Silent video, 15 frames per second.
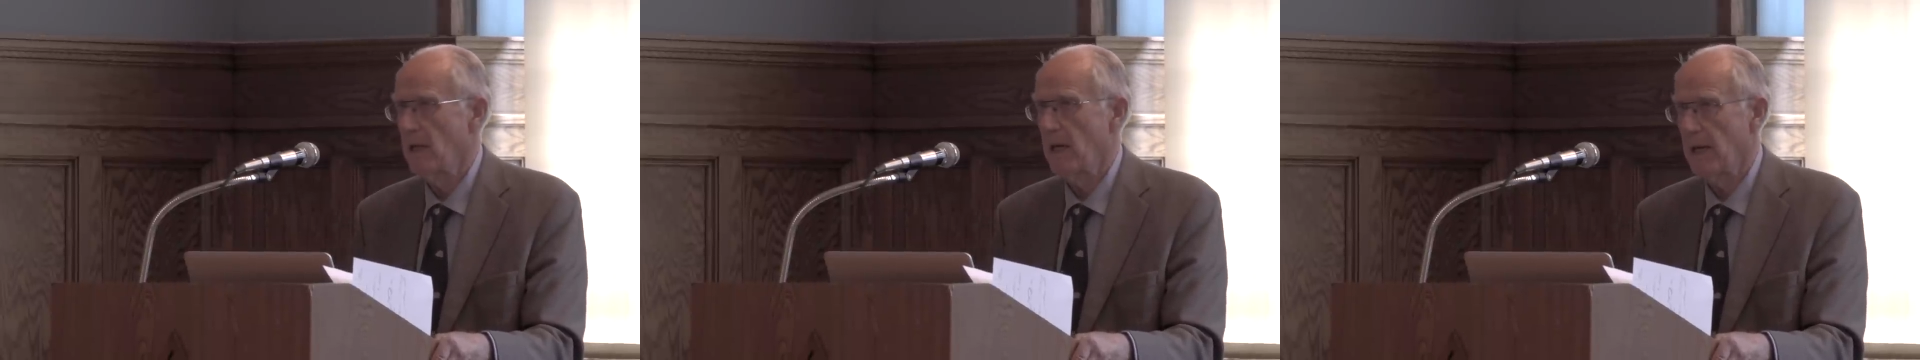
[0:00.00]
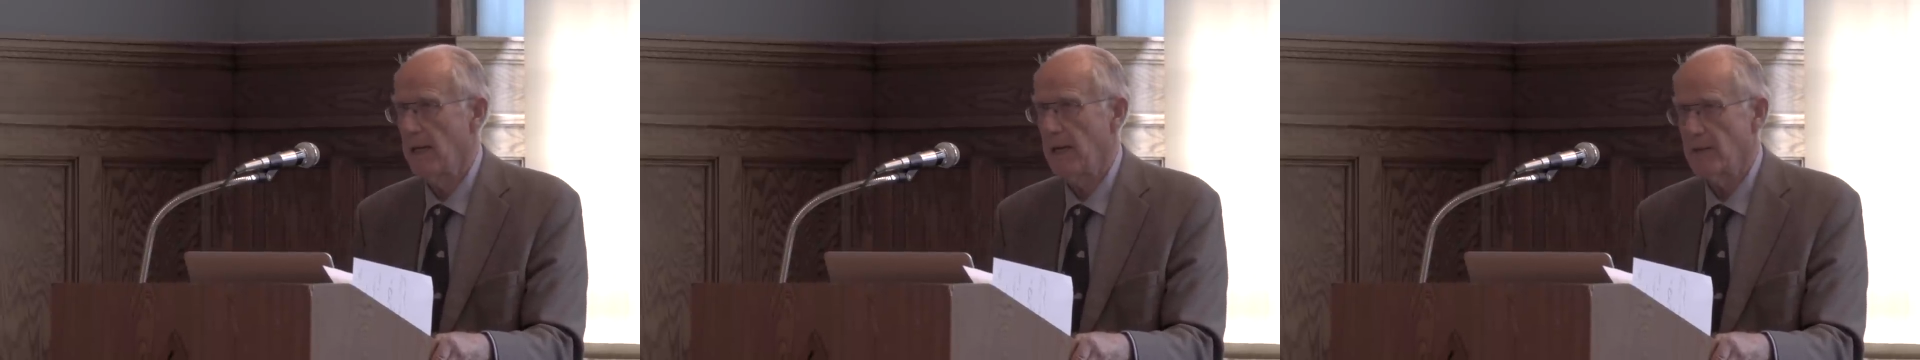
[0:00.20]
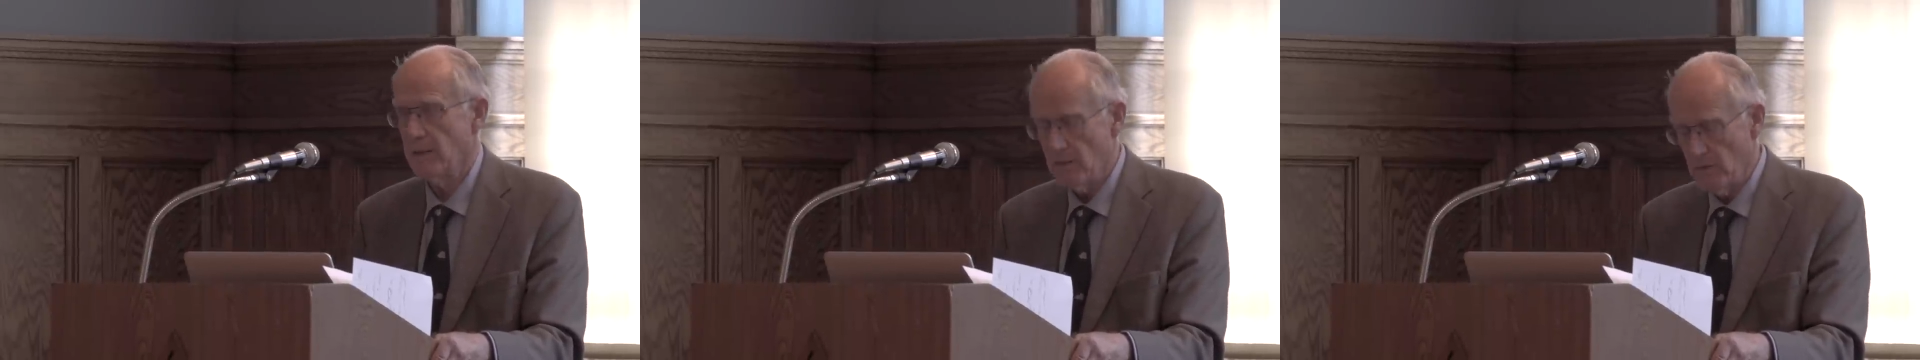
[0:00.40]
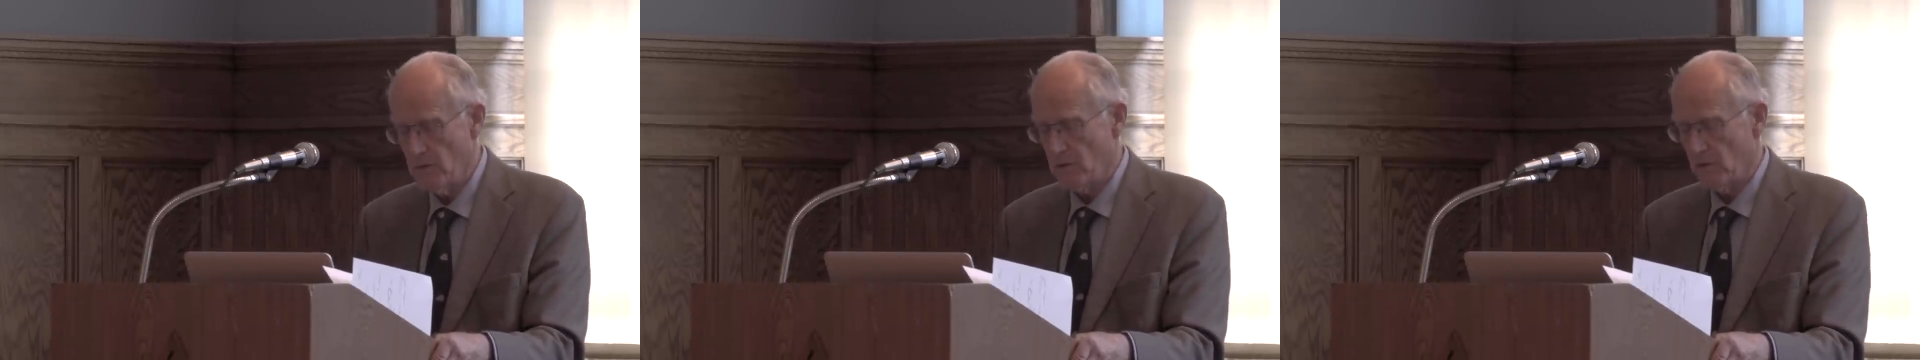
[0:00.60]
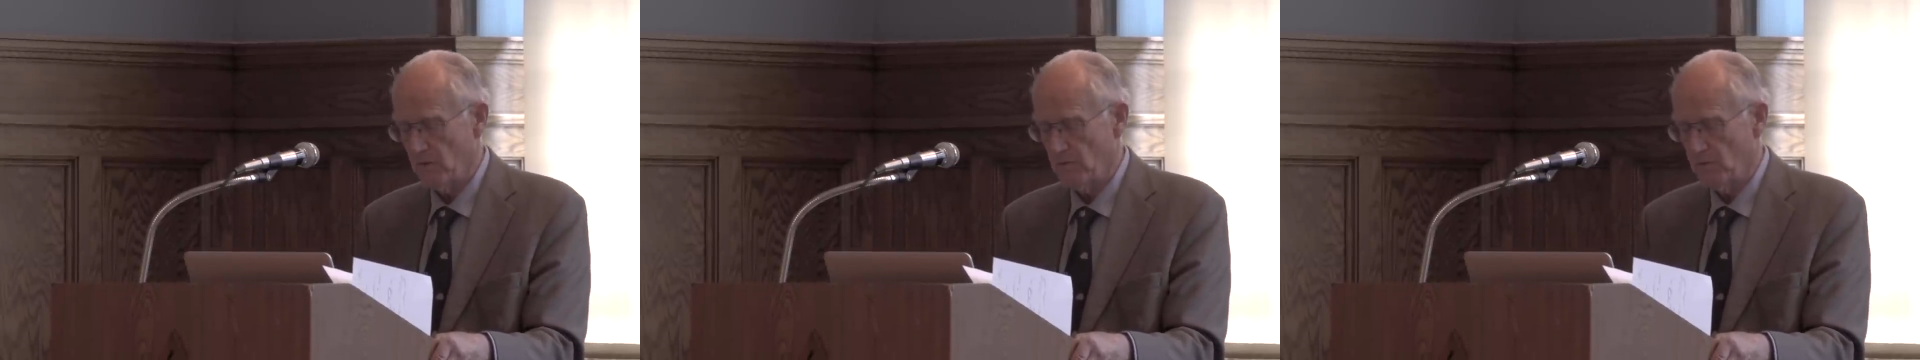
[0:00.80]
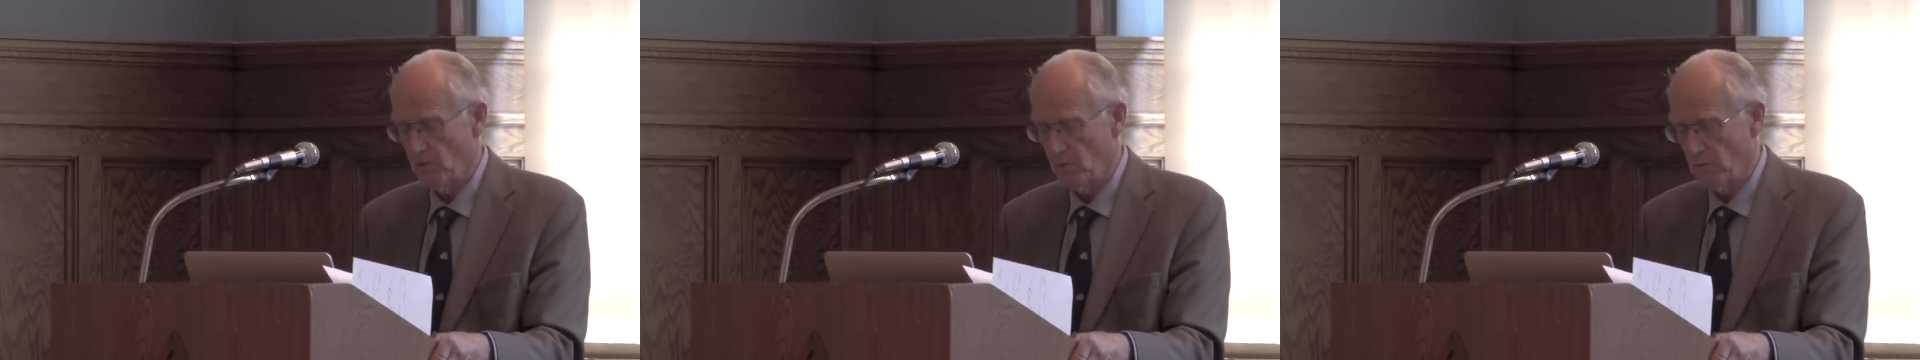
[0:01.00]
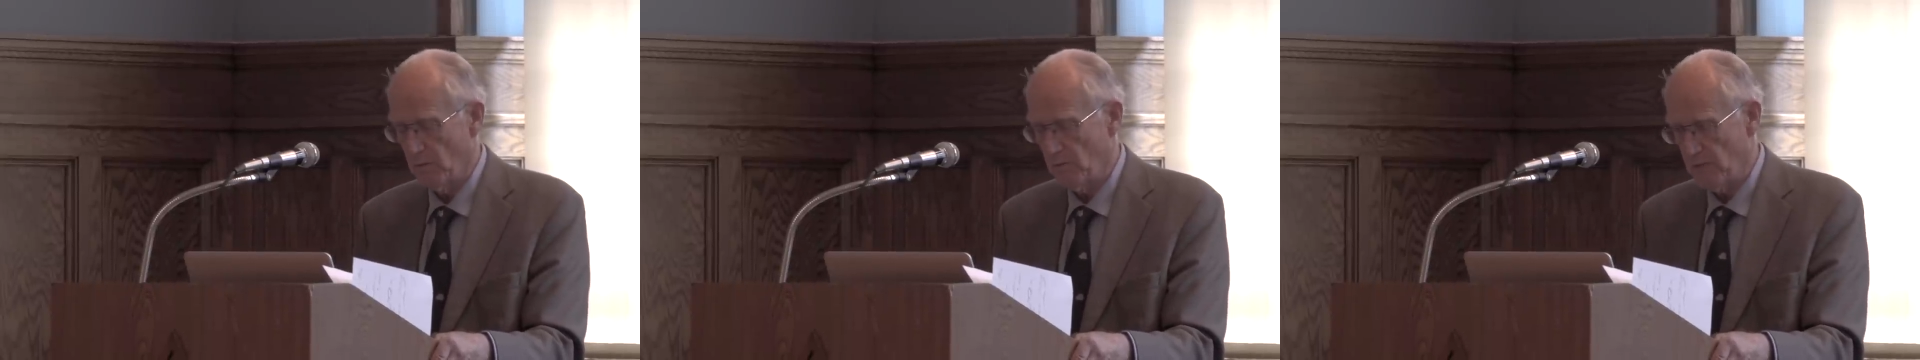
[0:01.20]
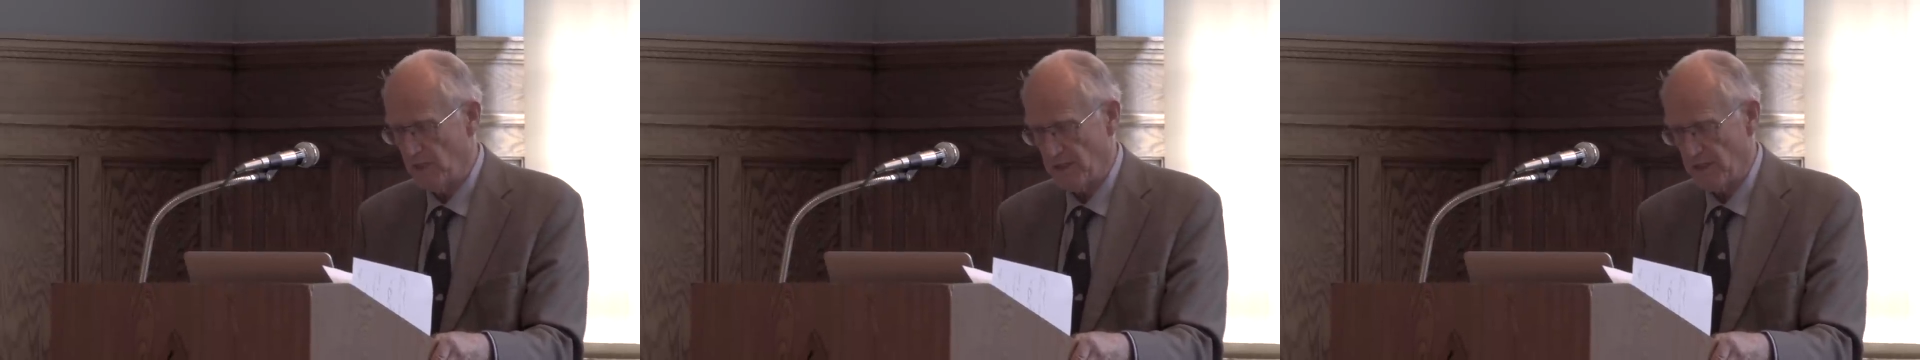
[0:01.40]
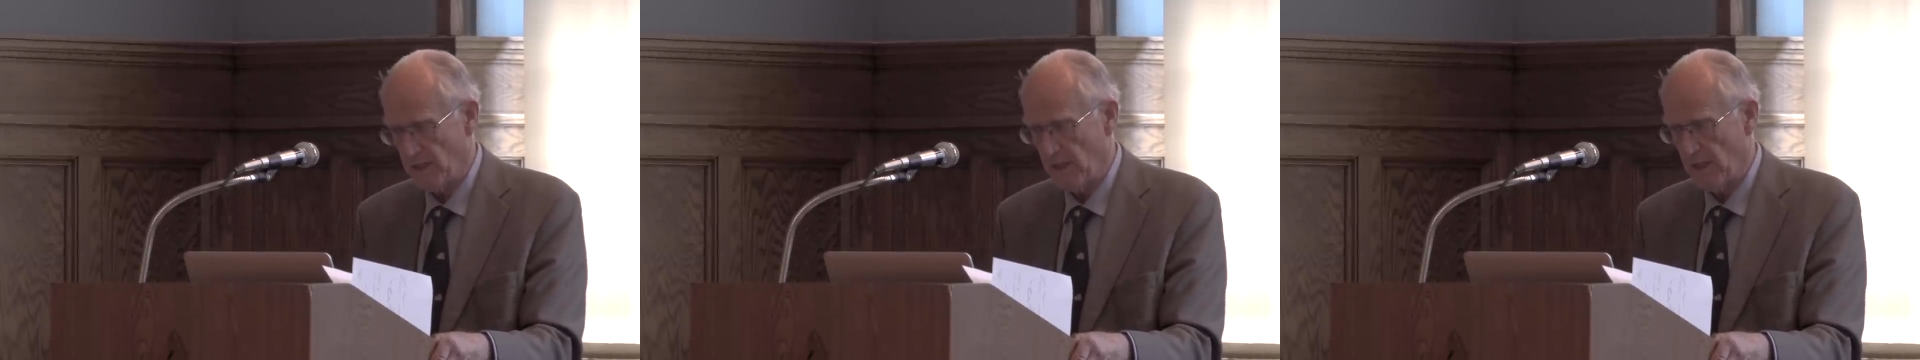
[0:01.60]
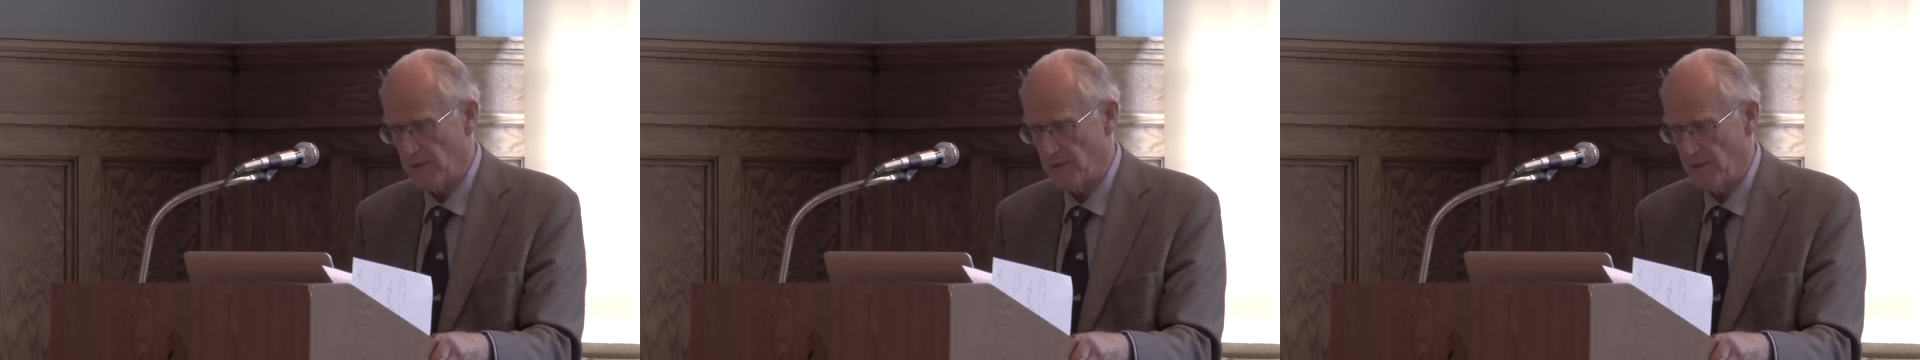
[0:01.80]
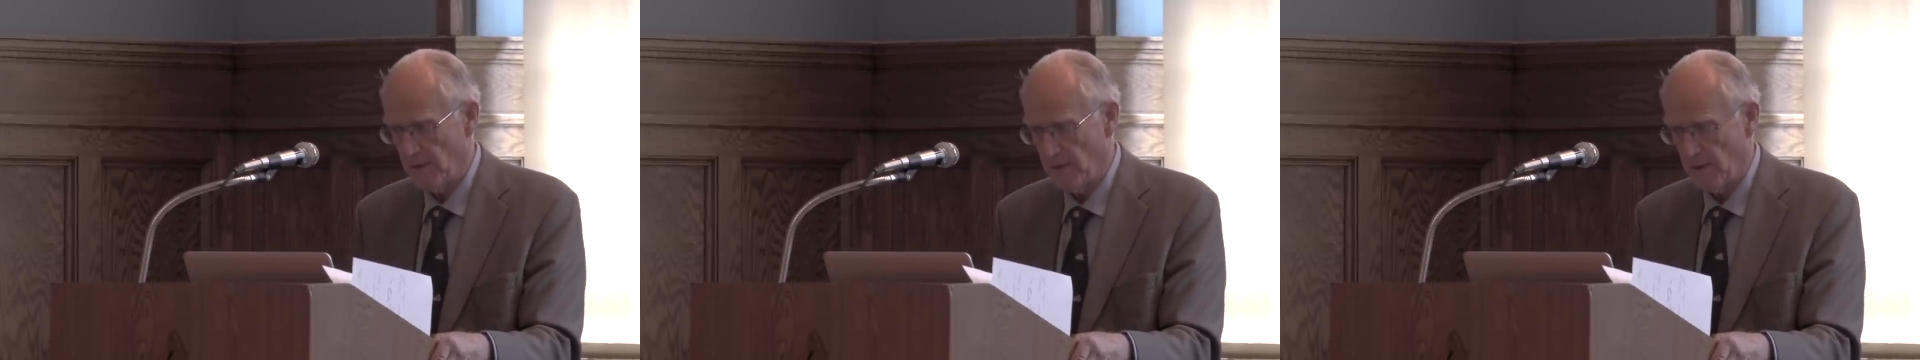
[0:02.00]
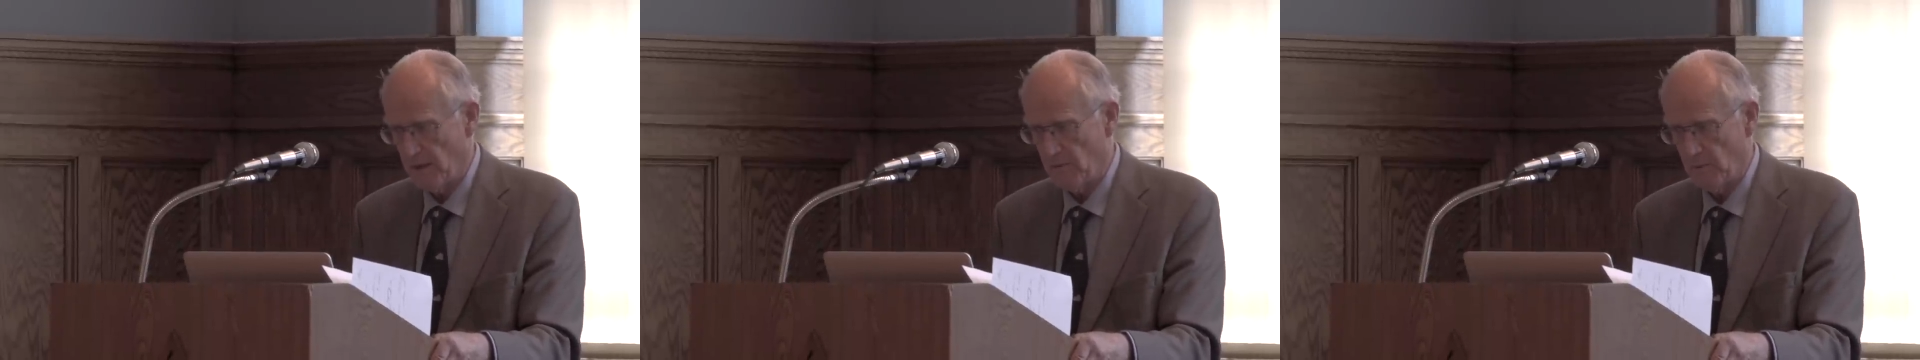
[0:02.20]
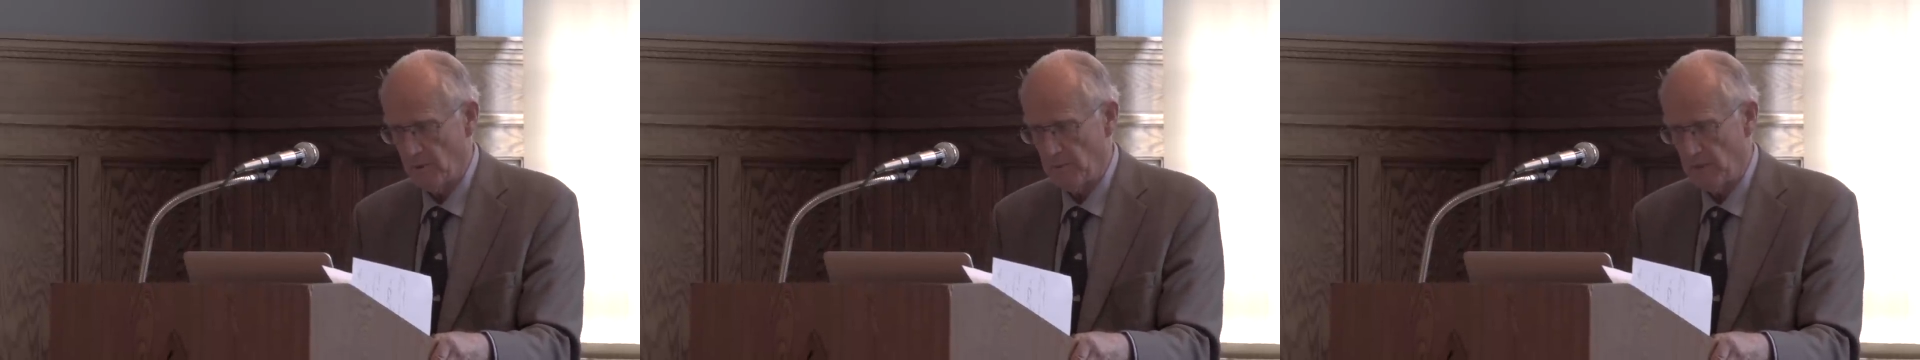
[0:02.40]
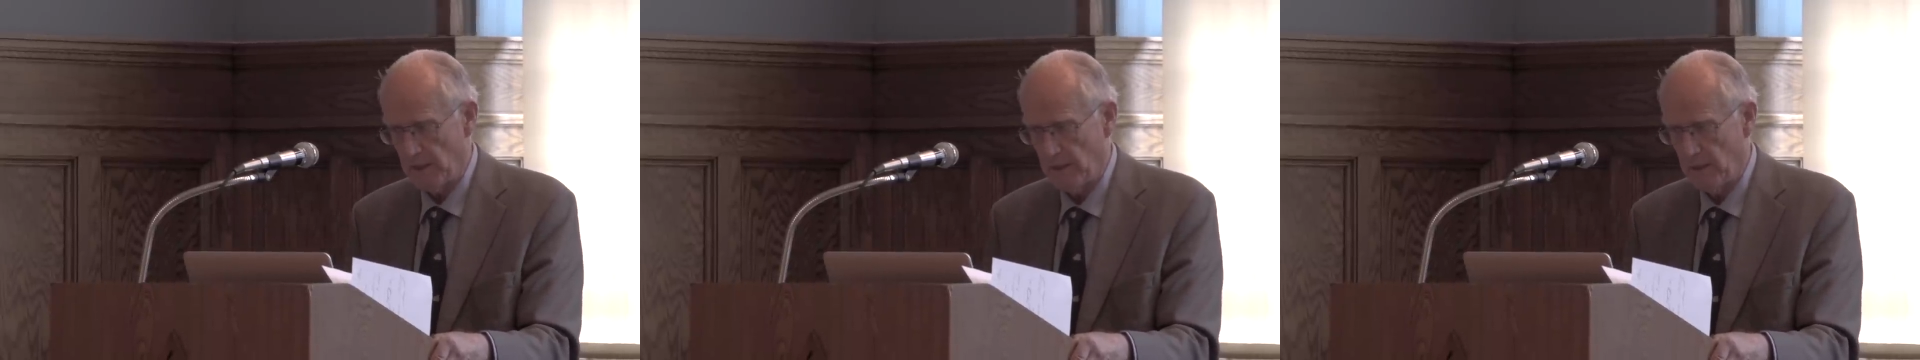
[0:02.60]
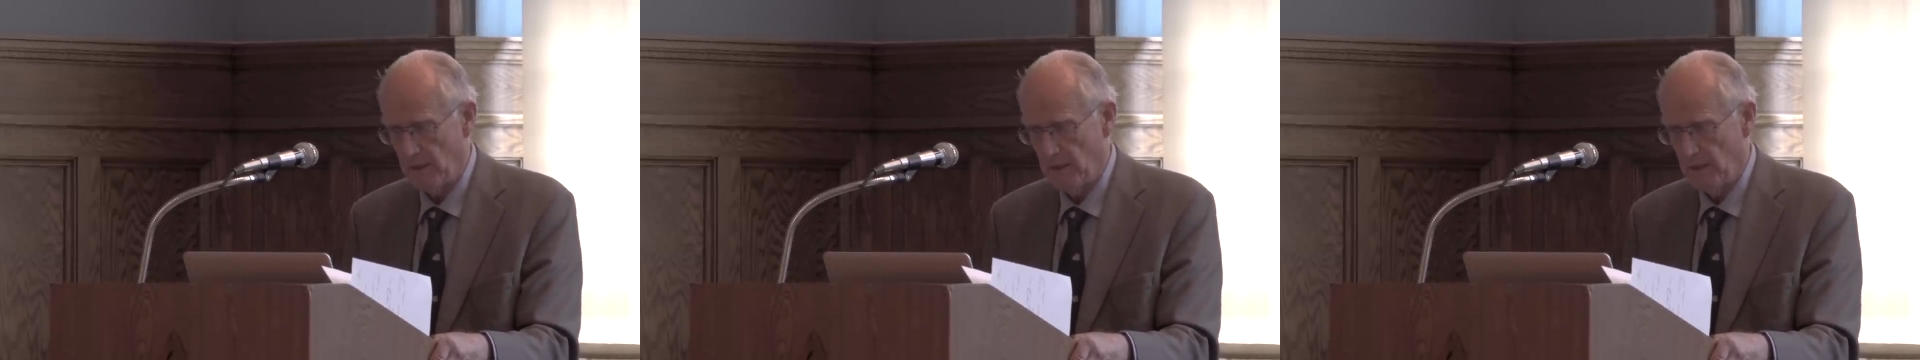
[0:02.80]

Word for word: an unusual form of breast cancer in young women.